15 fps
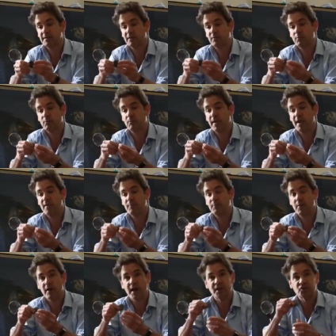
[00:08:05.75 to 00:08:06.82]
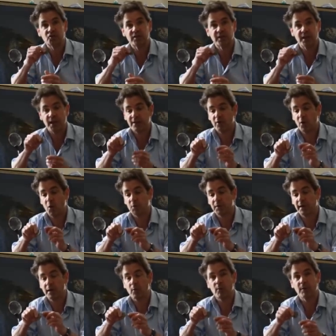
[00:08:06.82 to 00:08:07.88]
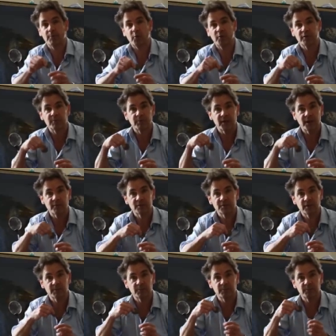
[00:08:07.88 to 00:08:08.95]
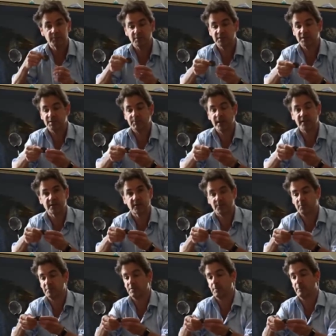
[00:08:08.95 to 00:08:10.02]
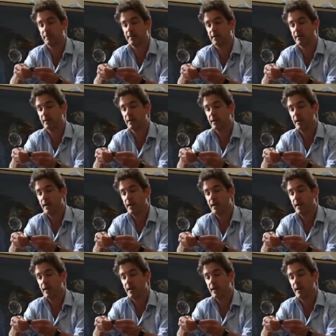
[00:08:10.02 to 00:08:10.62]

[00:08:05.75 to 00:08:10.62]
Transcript: It may have actually had a hole in it at one point and been able to suspend it from something.